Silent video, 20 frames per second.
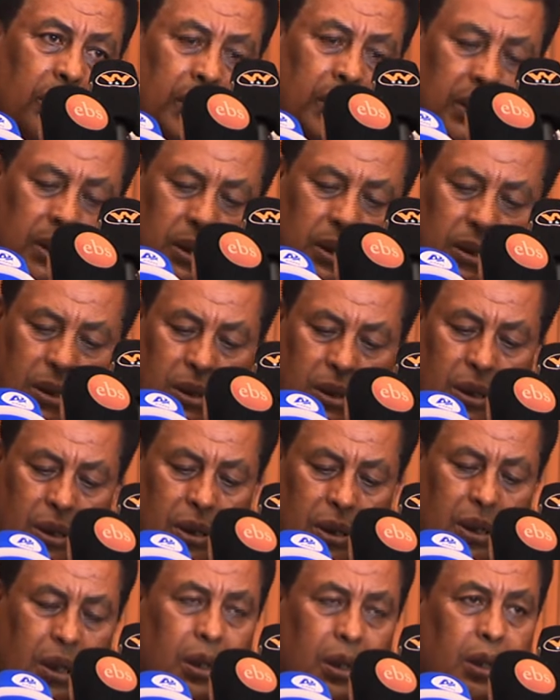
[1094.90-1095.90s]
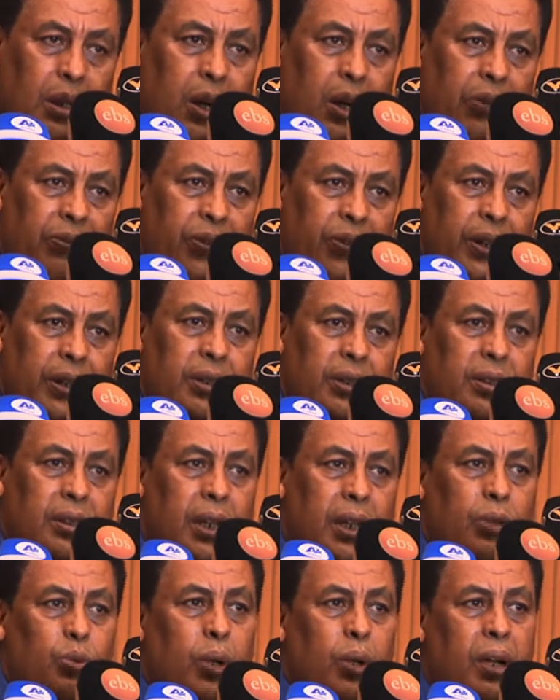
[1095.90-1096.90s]
the conflict
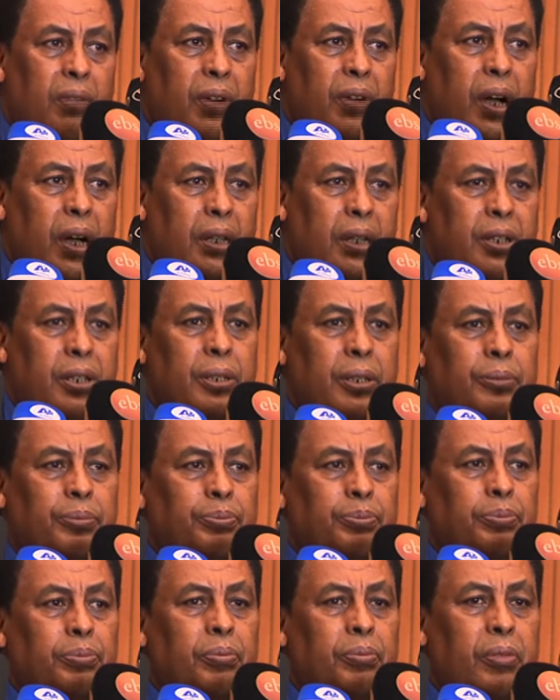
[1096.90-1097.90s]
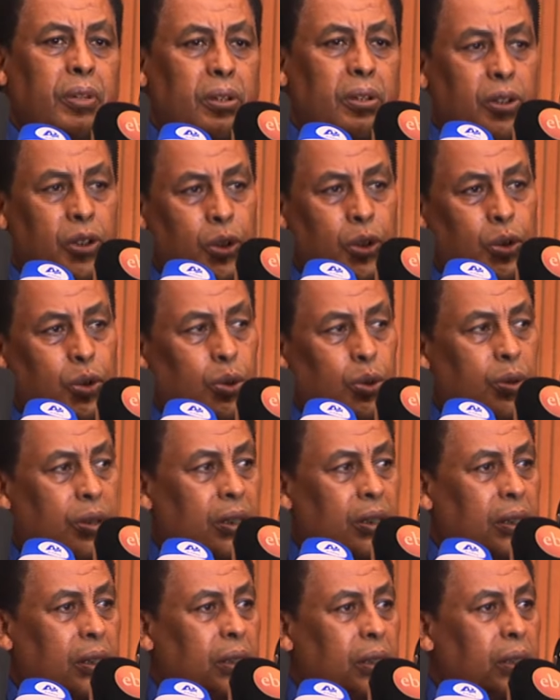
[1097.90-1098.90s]
that we have had due to
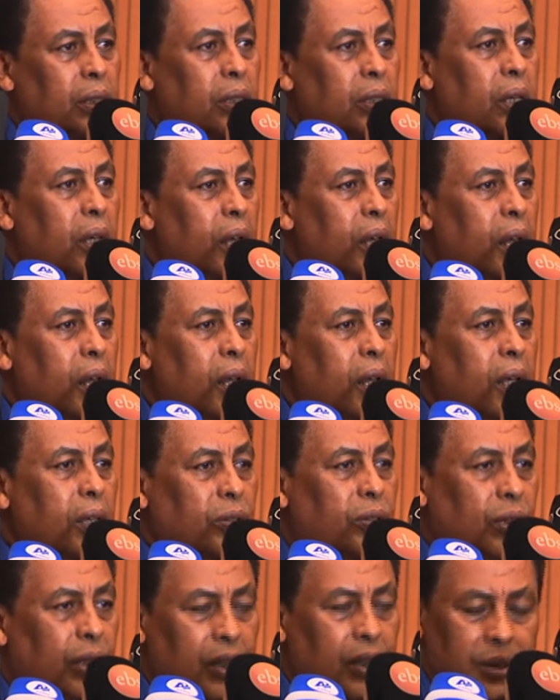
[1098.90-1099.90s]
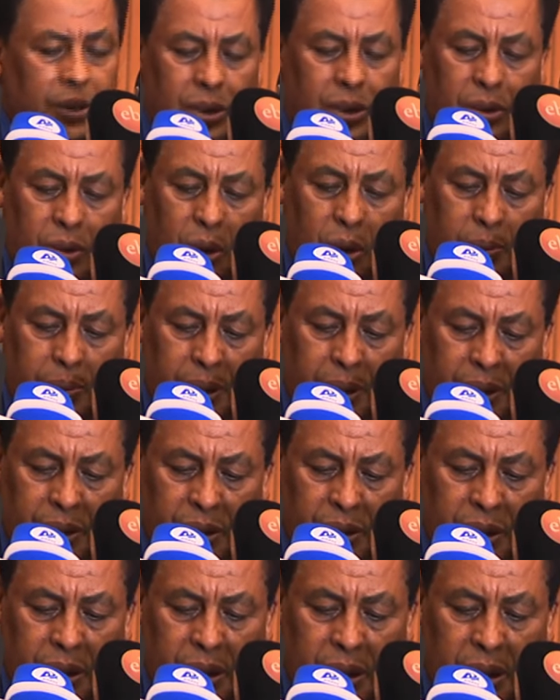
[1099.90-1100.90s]
the terrorist
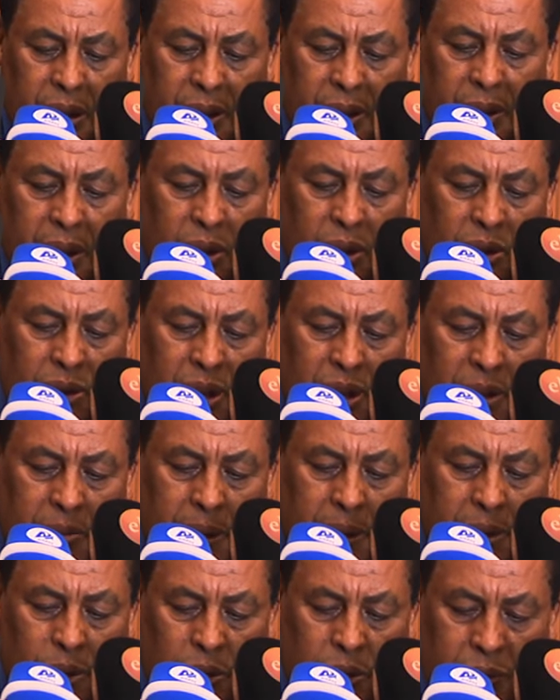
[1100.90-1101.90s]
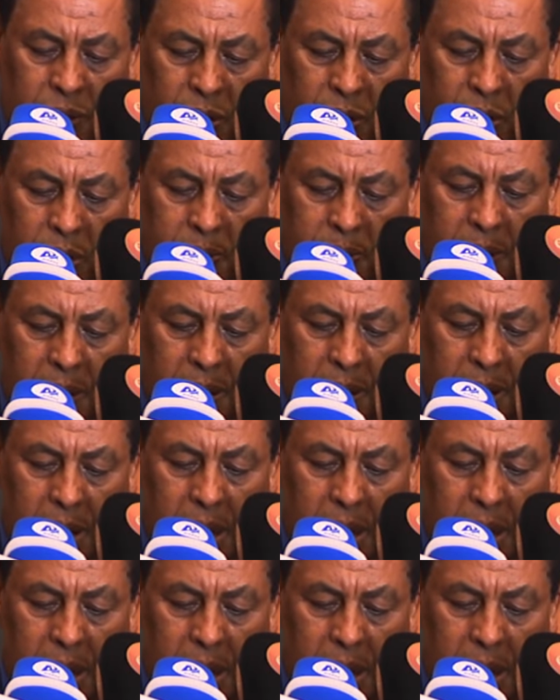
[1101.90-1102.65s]
operations in the northern part of Ethiopia.